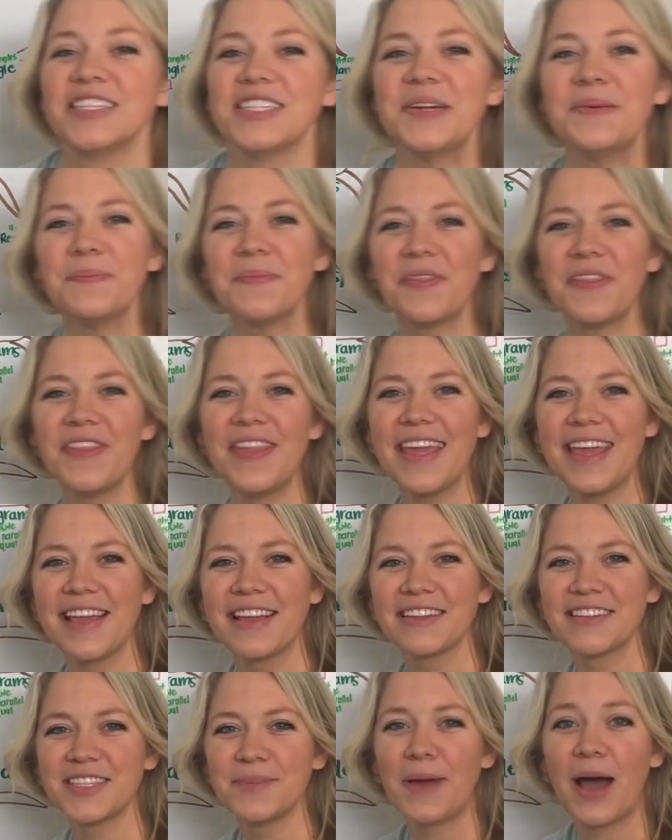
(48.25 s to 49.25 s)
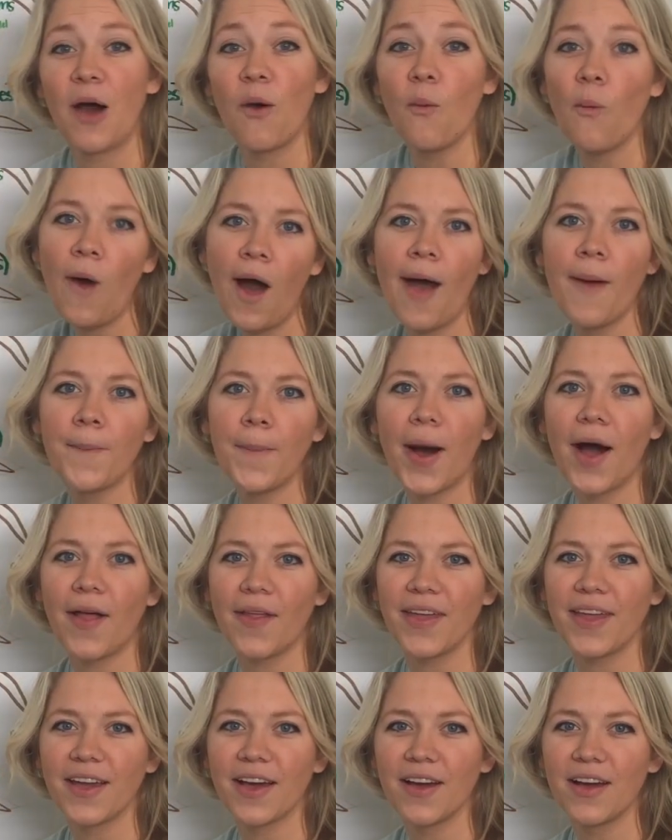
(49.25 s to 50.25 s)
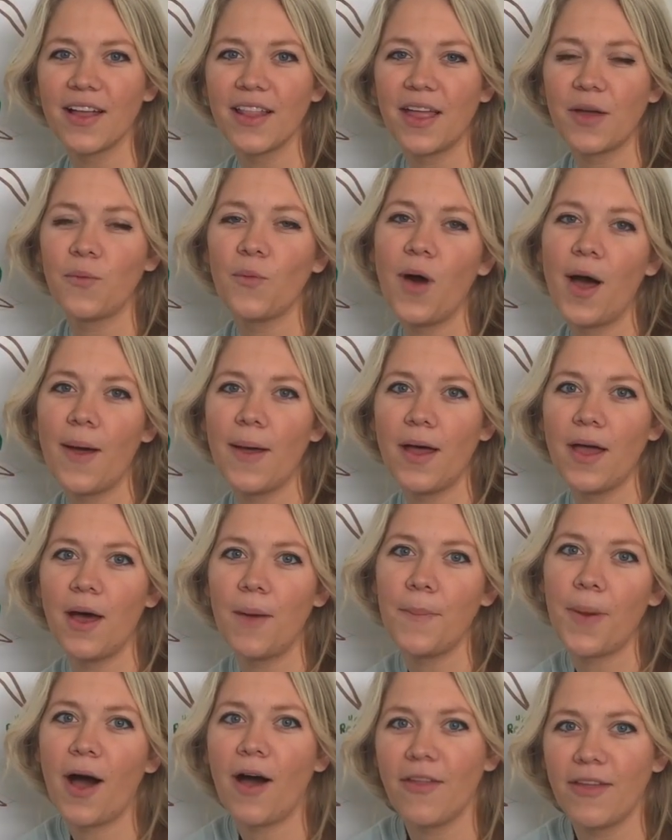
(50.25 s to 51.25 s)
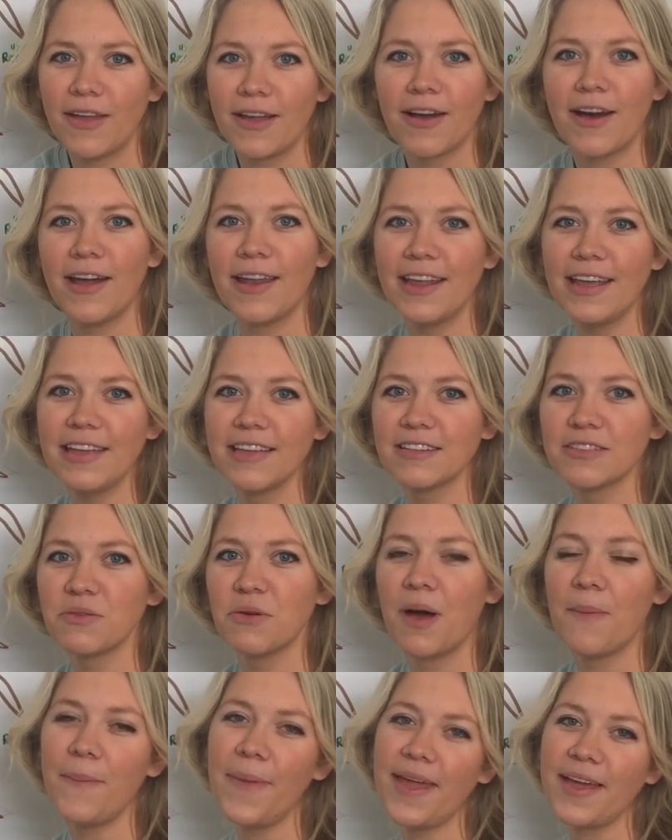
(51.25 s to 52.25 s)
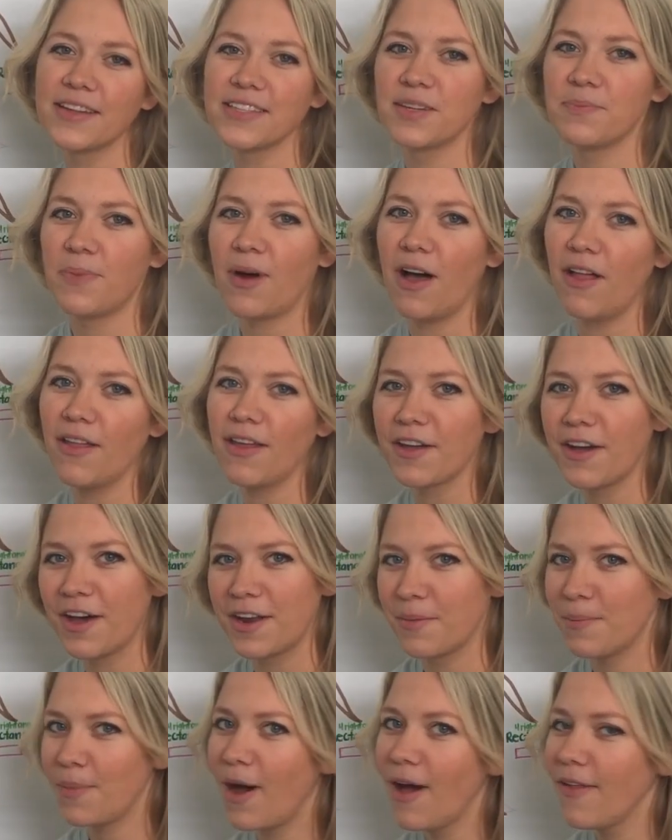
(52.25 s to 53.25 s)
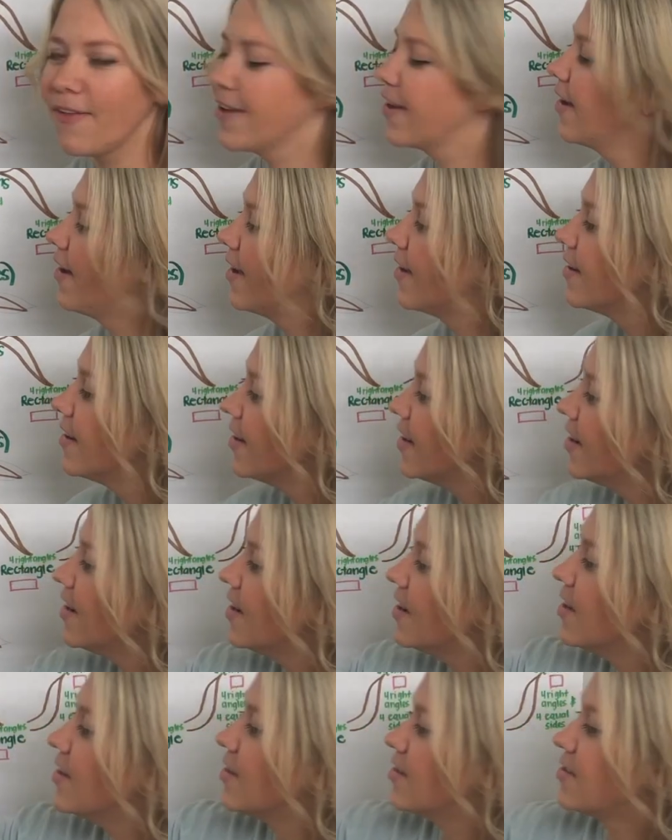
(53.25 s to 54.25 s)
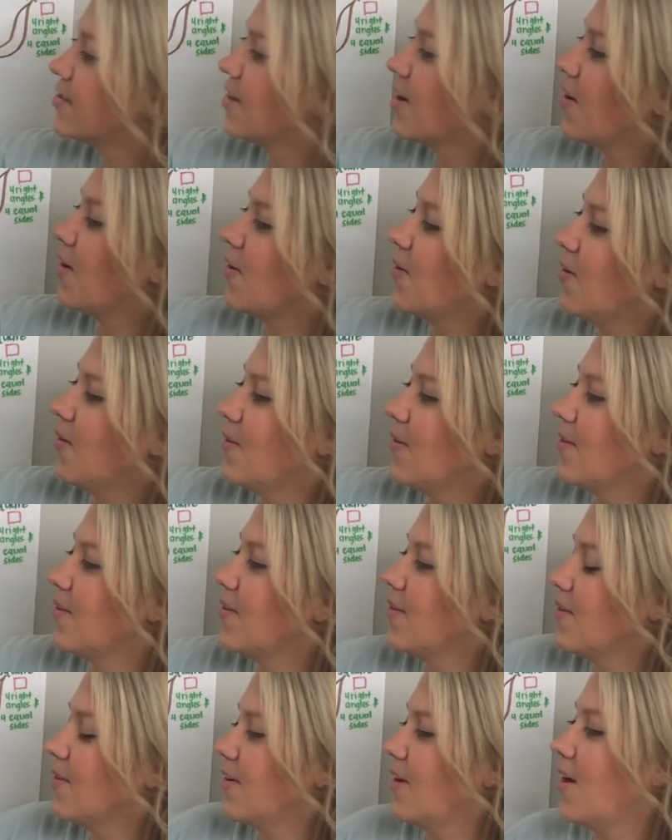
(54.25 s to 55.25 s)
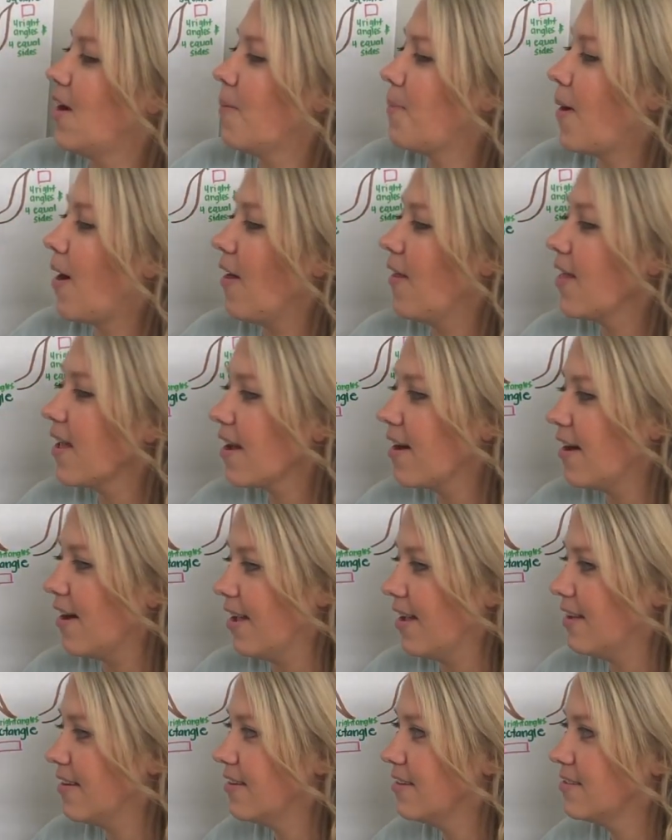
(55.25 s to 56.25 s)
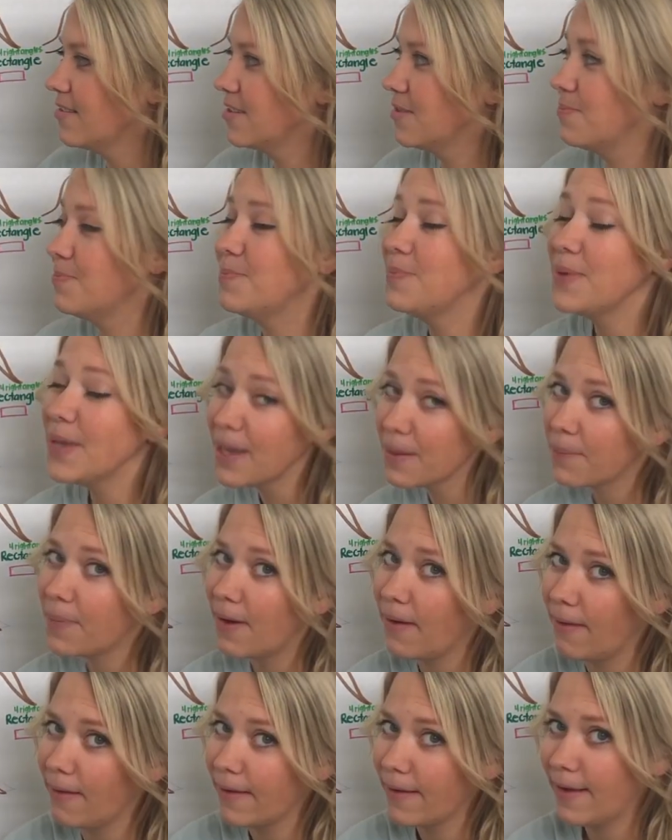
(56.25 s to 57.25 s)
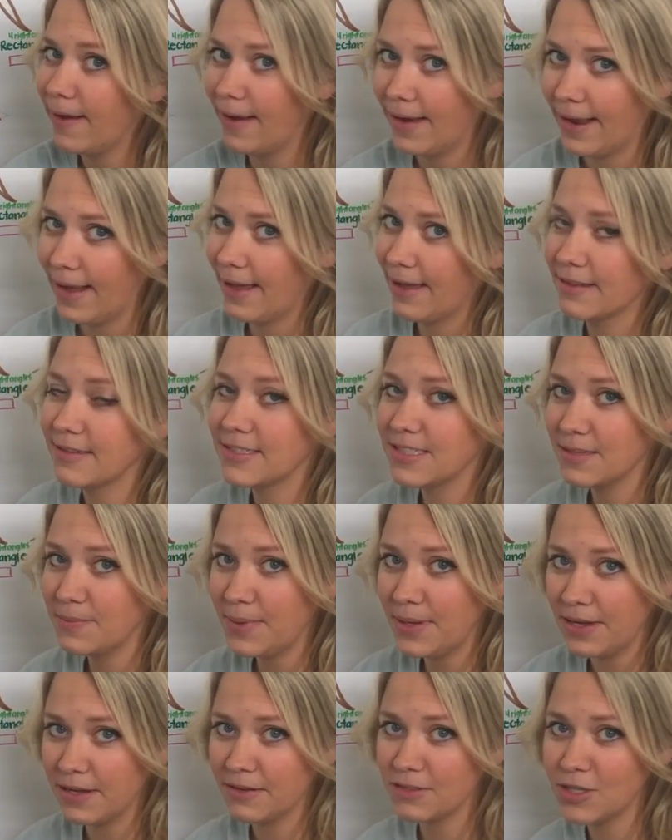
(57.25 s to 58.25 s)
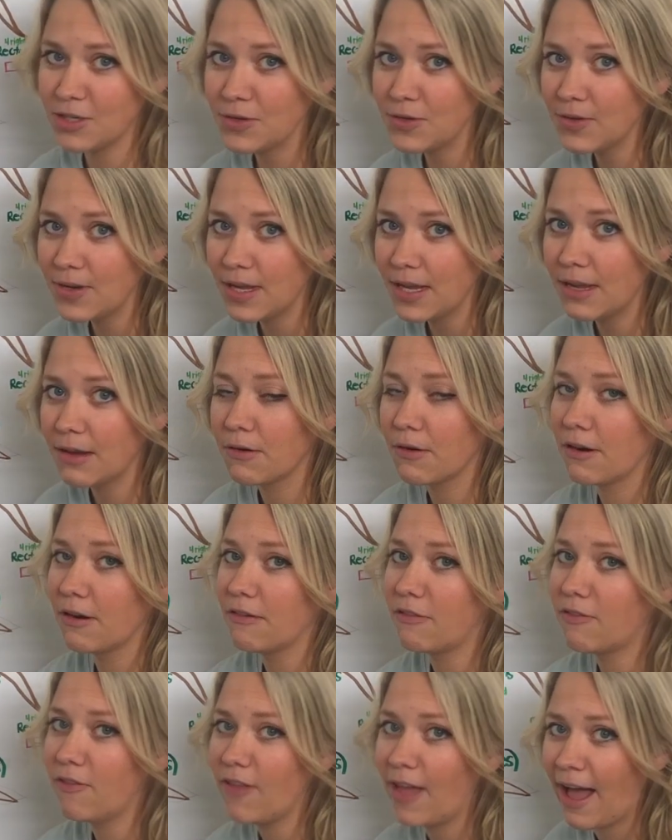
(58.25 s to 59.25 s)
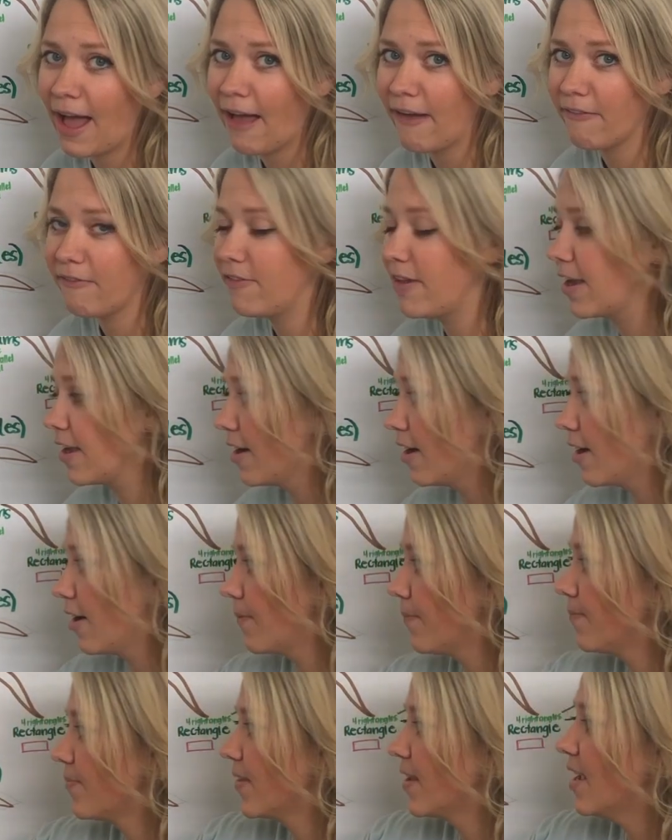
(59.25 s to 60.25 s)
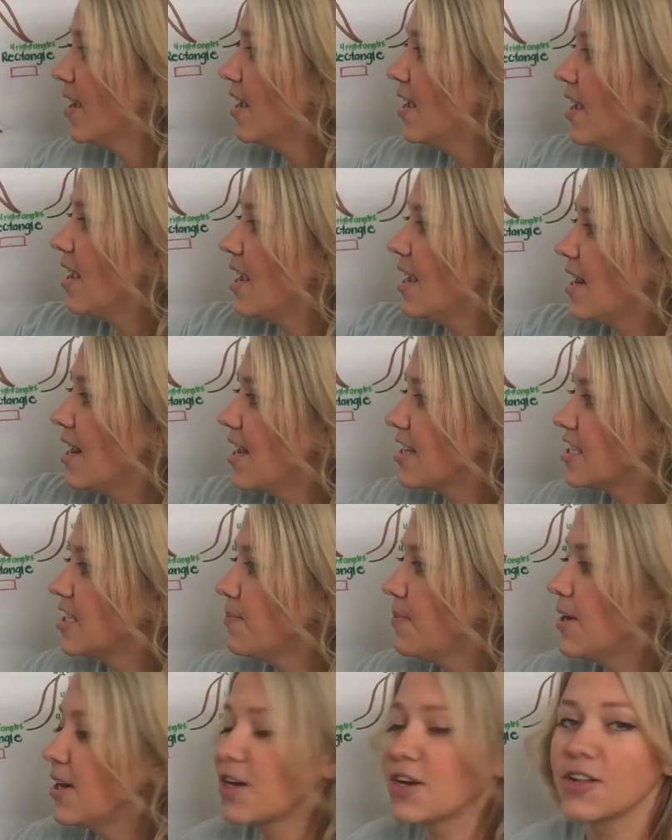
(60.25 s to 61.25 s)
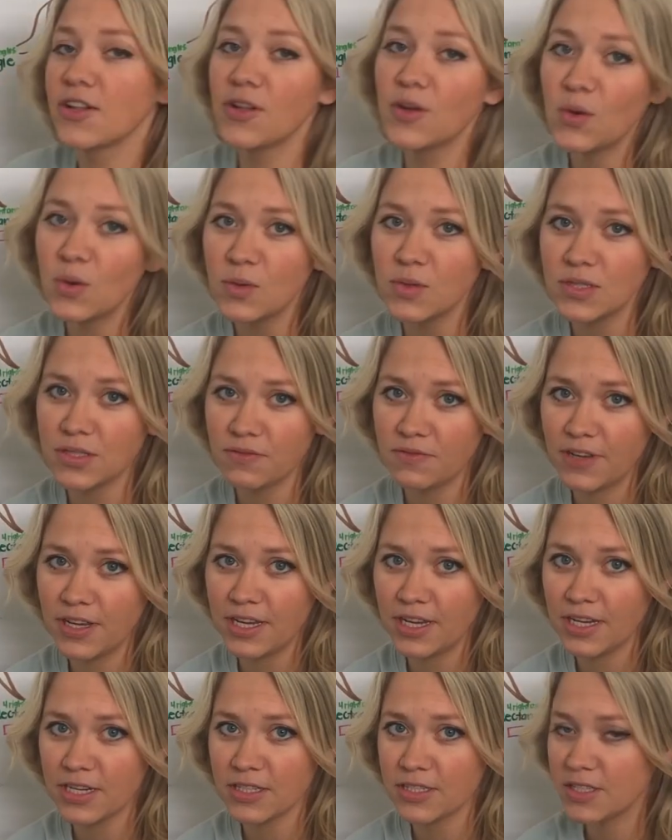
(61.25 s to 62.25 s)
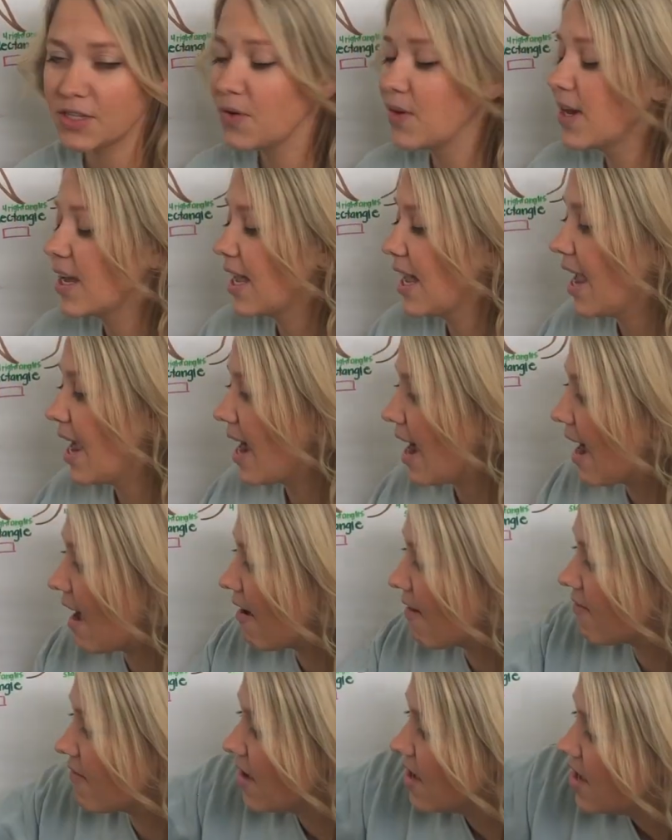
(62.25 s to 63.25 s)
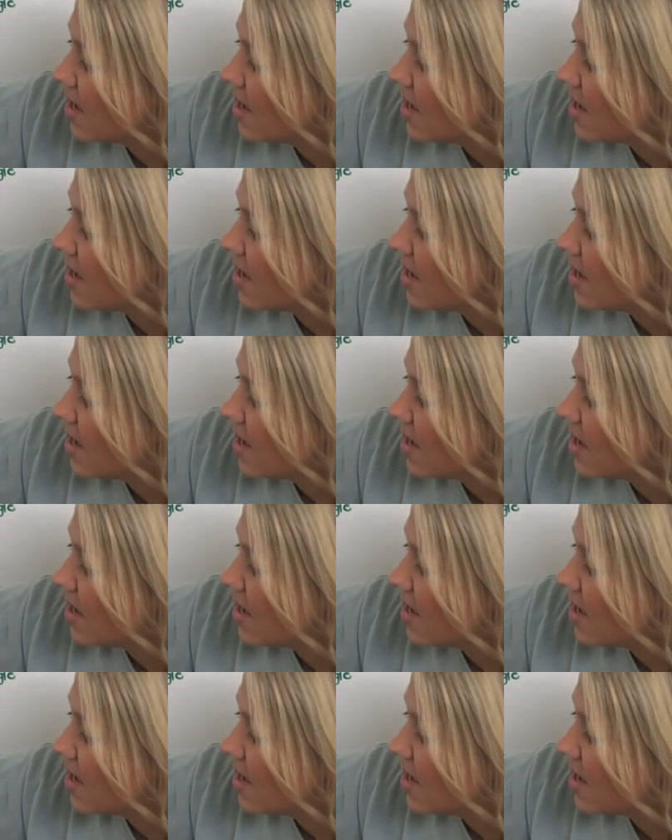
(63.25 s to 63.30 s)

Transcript: some things about what a polygon is, what makes a polygon. So a polygon, to be a polygon, it has to be a 2D or a flat figure. It needs to be a closed figure, so it can't have